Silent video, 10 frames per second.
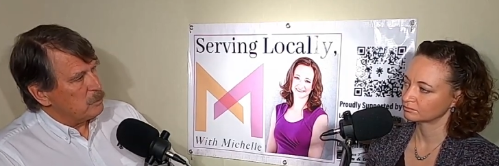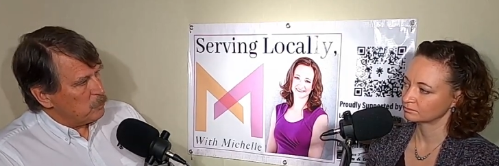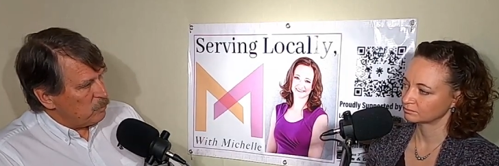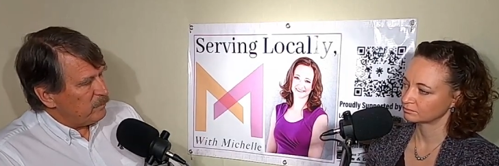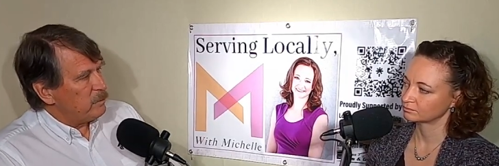Speaker 1: to
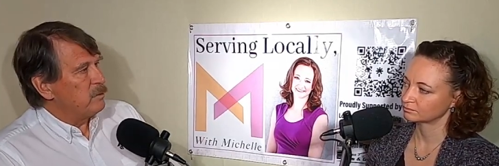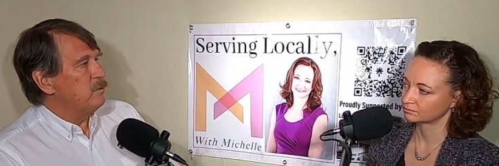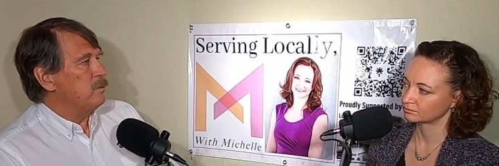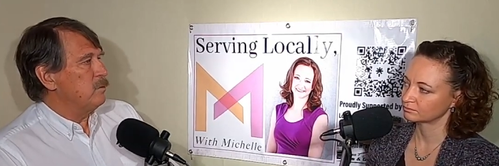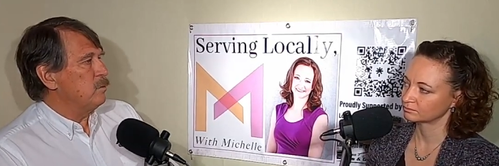move
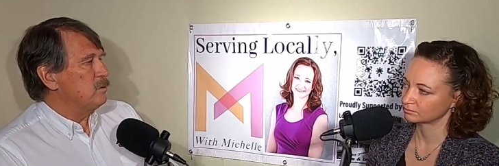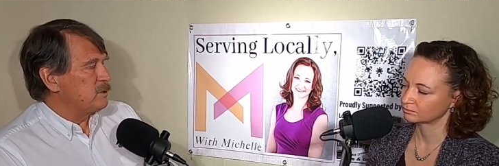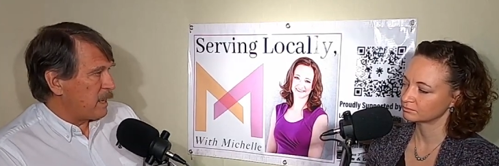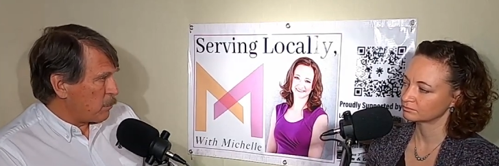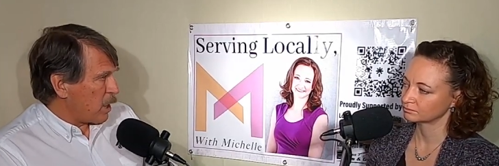into
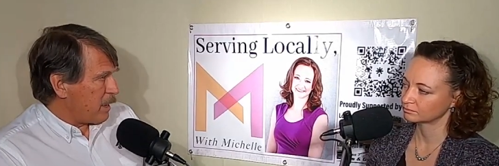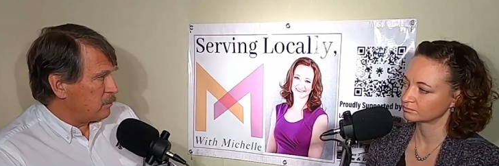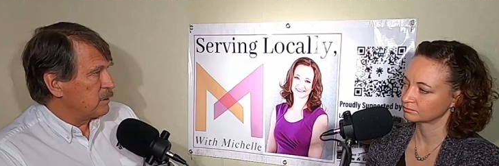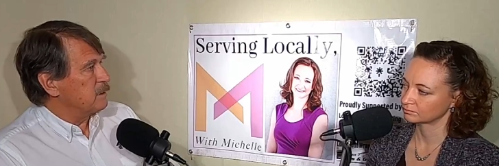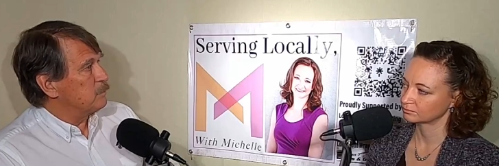stable
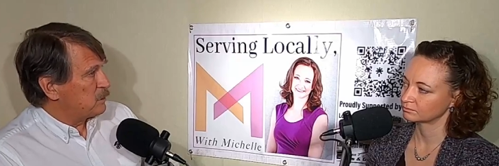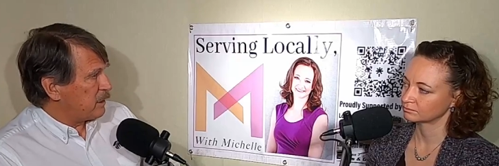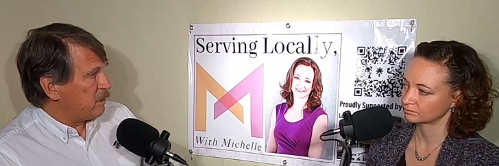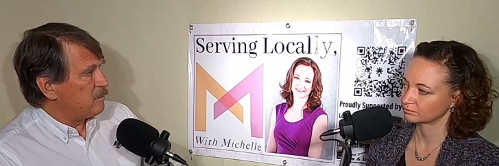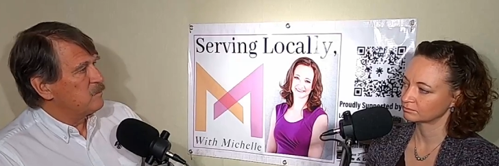housing
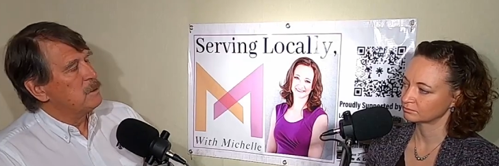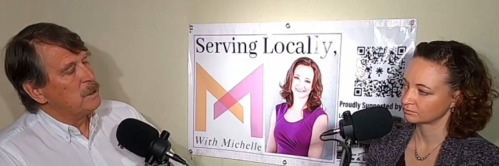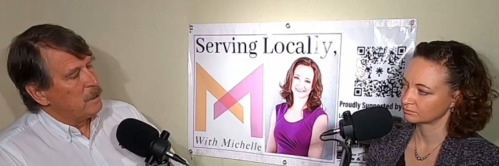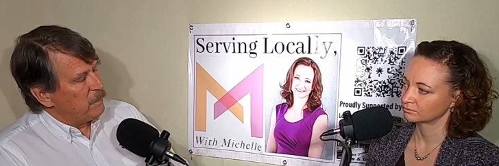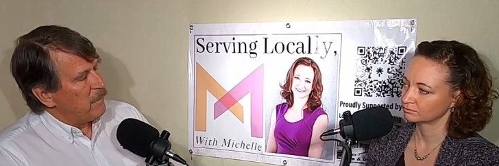themselves.
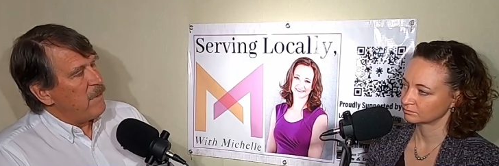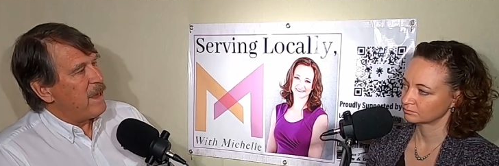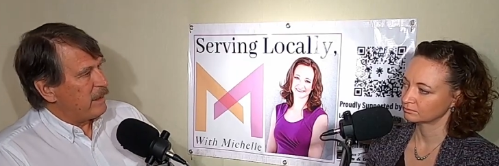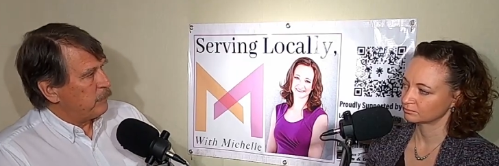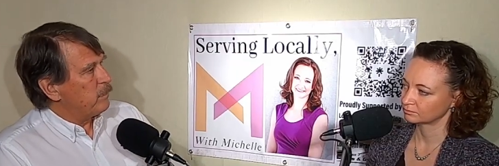
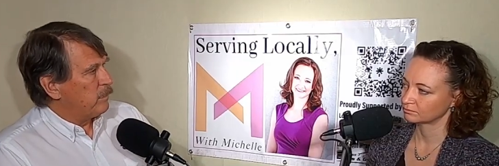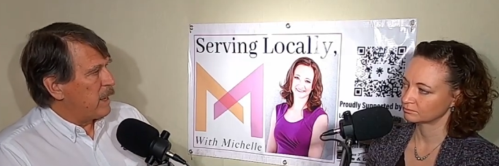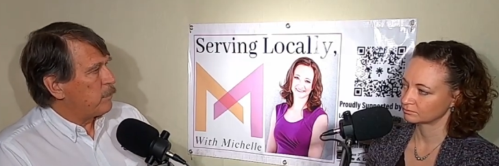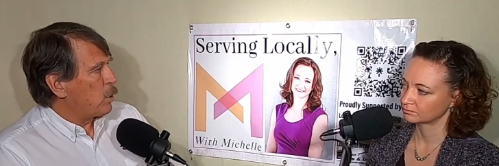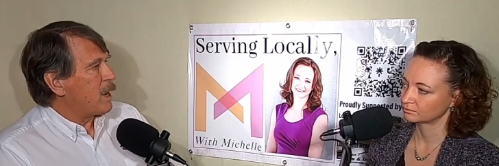That
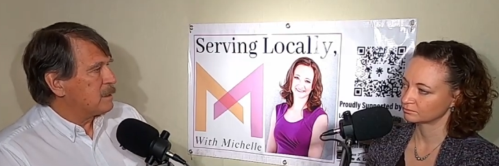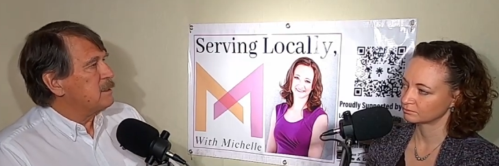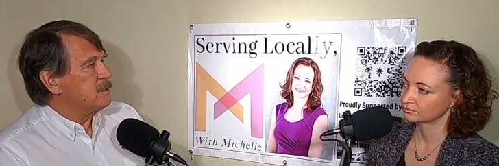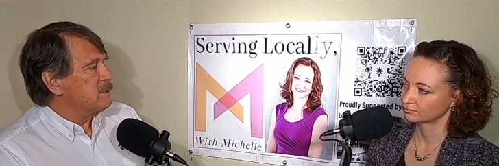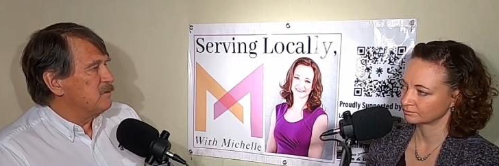that
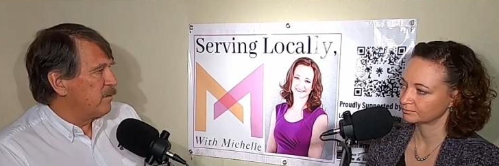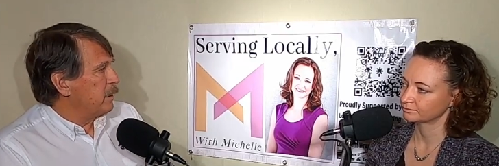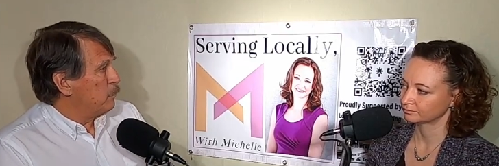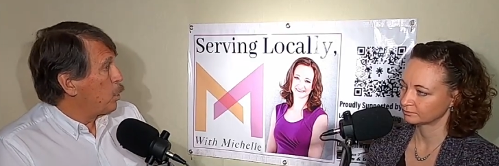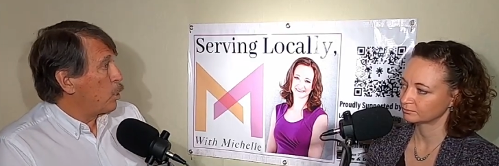process is
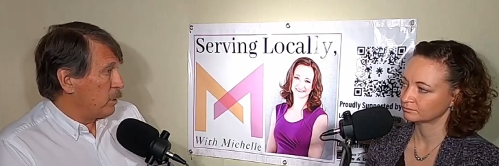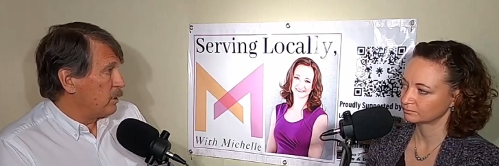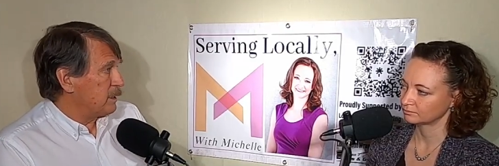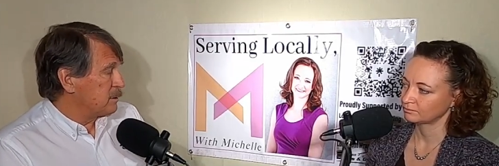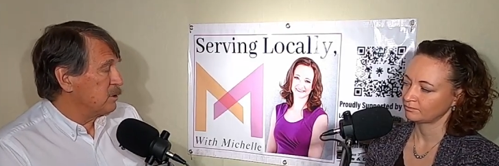very important
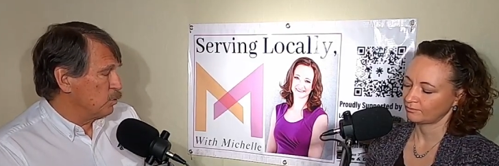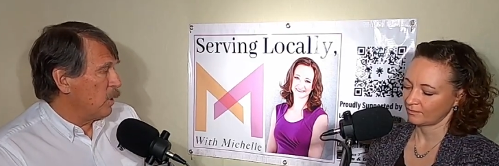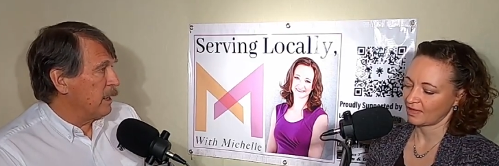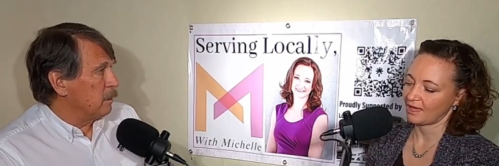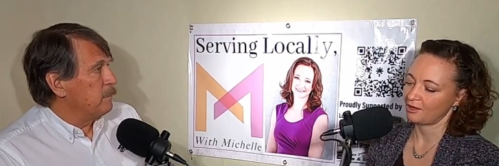to us as
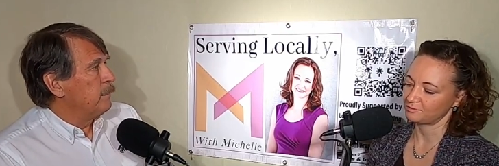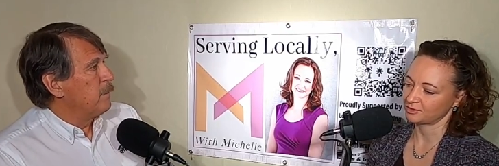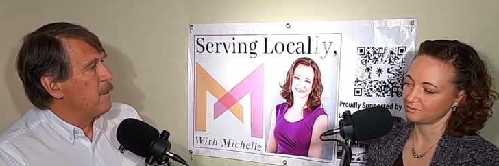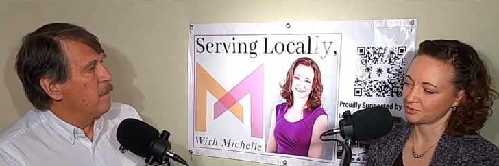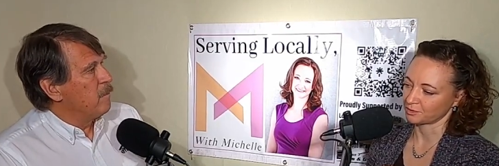well.
Speaker 2: Helps
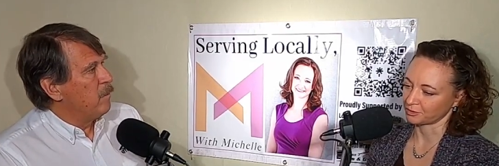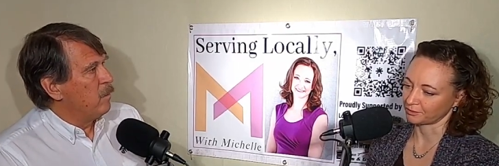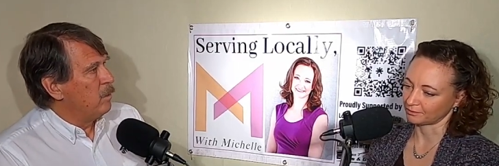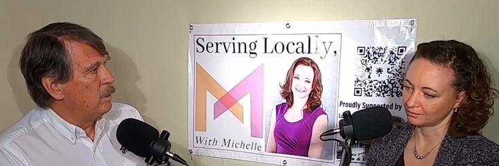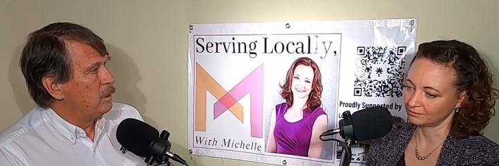them
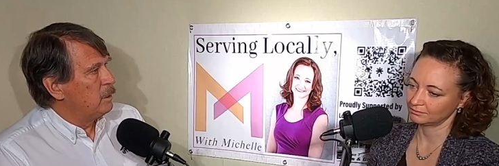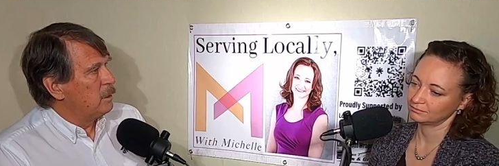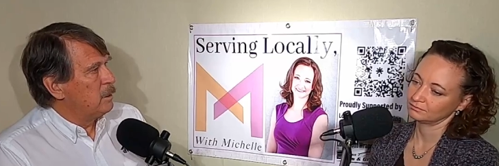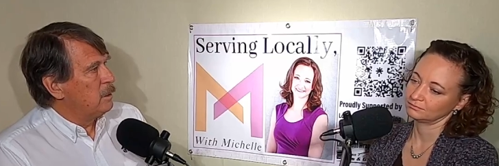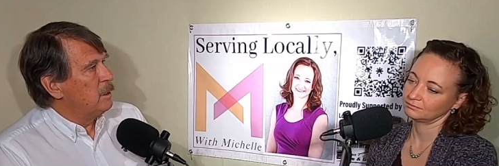through
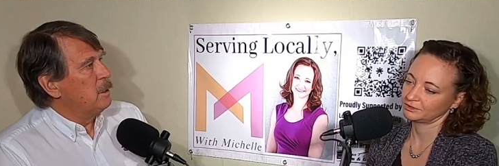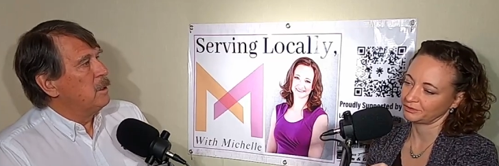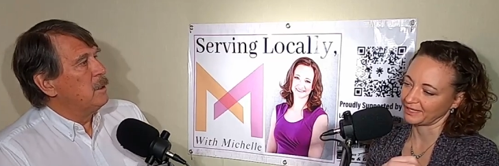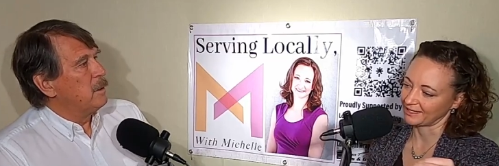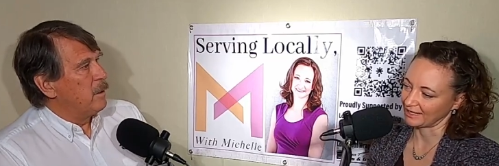
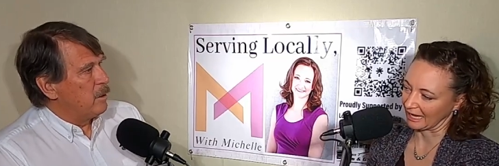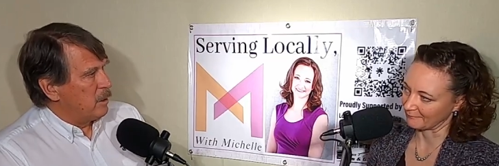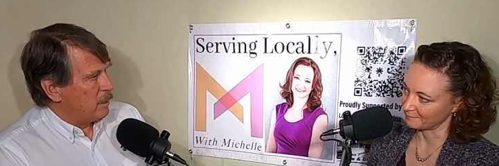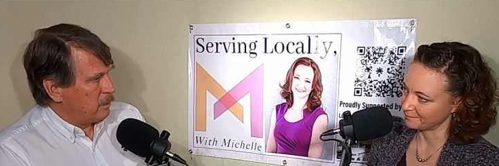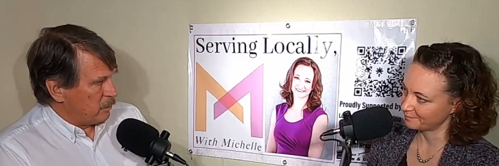to an end
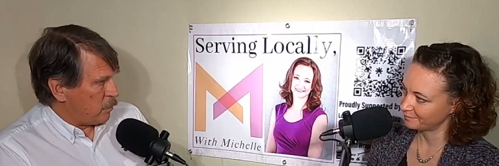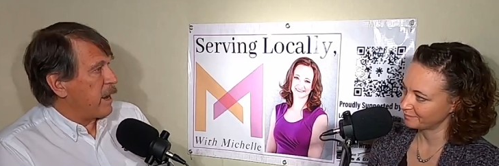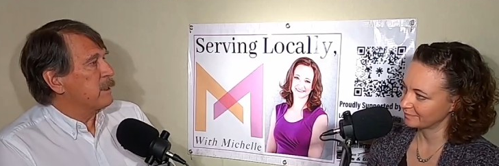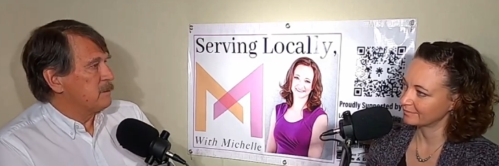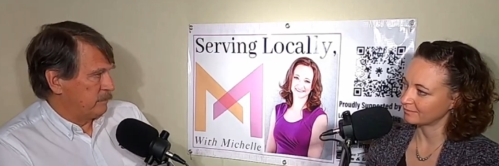game.
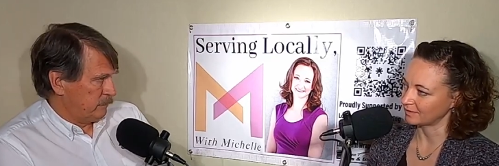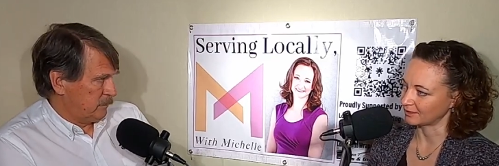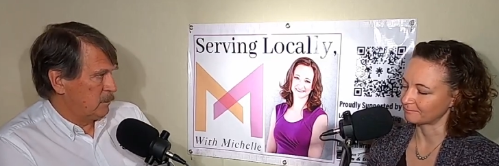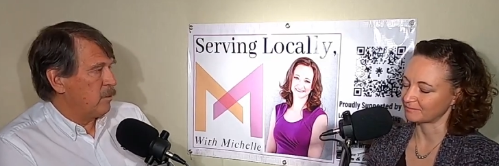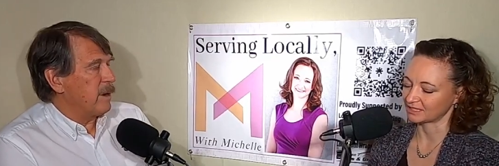Correct.
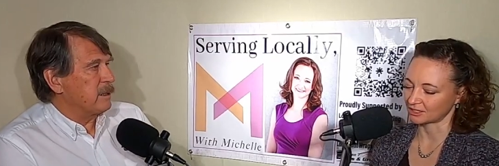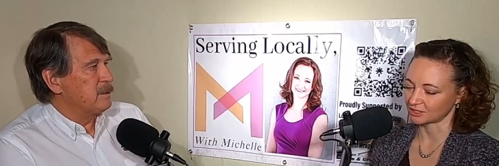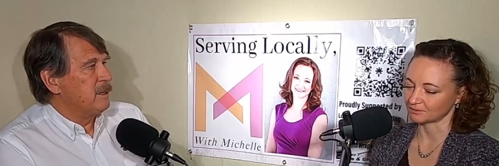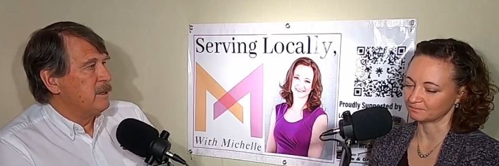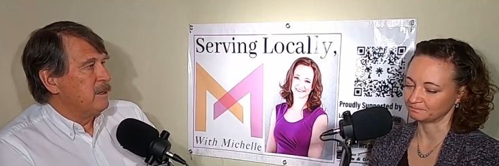Yeah, correct. That's
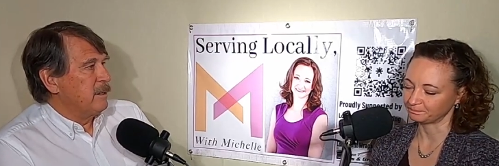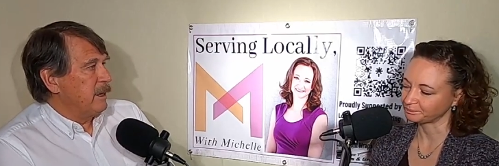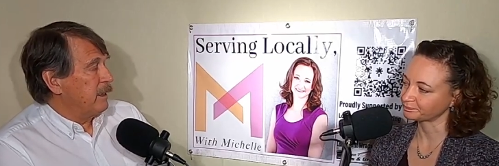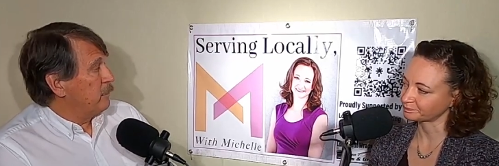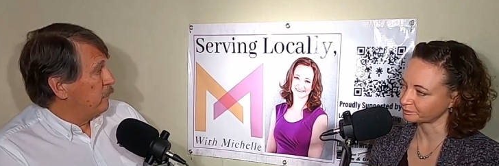awesome.
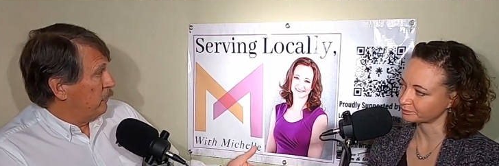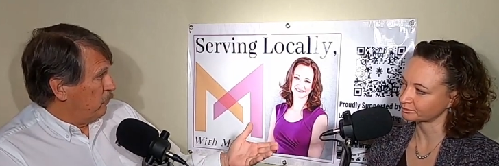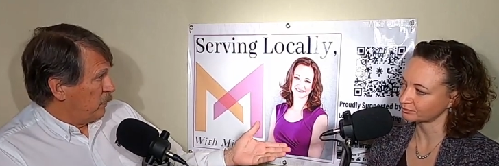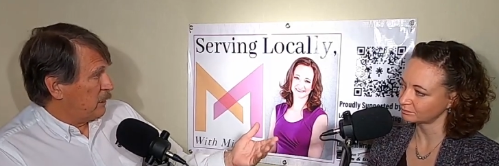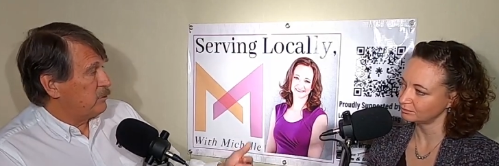
Speaker 1: And
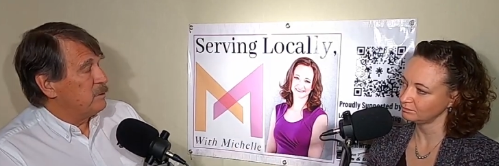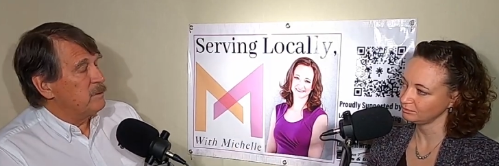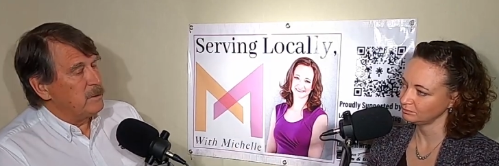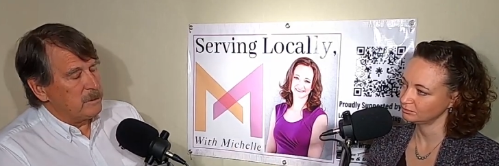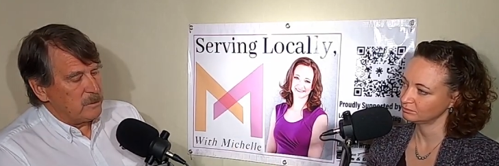you
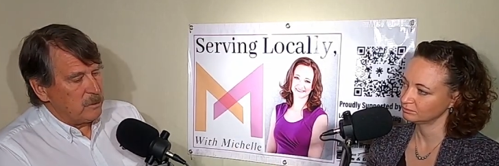mentioned uh,